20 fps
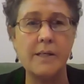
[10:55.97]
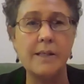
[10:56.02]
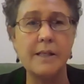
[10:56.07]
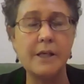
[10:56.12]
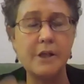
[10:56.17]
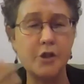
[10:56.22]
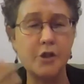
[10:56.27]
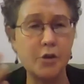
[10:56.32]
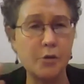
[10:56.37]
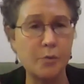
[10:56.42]

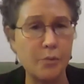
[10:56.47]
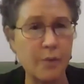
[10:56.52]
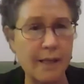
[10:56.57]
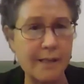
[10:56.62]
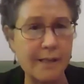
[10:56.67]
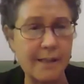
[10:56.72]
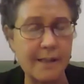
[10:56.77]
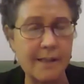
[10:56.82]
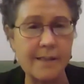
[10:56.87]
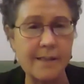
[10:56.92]
Teacher
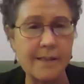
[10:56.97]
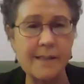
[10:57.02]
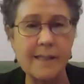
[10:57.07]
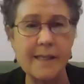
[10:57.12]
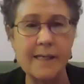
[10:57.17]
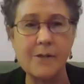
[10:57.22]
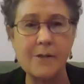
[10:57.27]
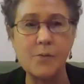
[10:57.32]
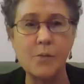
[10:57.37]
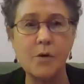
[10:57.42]

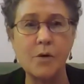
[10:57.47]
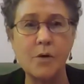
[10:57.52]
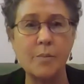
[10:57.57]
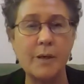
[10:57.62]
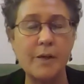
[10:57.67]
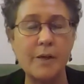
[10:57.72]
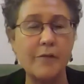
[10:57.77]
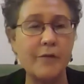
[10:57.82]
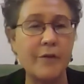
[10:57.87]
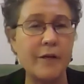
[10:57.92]
residencies will
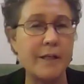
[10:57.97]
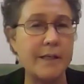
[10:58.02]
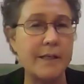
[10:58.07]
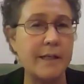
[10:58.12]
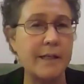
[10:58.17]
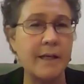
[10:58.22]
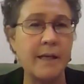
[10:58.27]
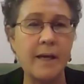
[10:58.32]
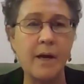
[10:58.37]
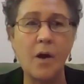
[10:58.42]
be
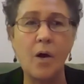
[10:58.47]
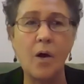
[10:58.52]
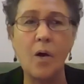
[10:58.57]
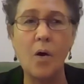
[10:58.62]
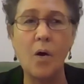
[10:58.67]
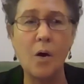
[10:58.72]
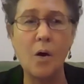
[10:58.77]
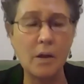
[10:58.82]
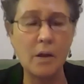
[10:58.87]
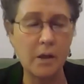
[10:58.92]
funded
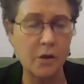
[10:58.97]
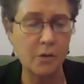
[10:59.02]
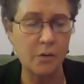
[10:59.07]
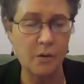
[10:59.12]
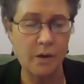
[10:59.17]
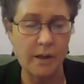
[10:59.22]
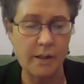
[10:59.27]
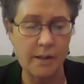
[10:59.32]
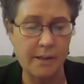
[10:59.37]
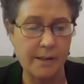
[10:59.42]
all
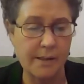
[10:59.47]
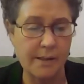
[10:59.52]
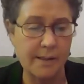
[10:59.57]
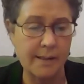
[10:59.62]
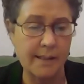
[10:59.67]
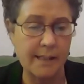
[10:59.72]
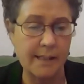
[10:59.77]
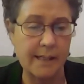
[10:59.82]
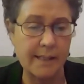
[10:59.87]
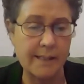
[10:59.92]
across the
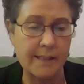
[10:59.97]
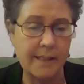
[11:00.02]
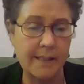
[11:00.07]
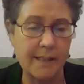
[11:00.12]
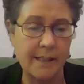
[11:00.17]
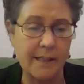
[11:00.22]
state.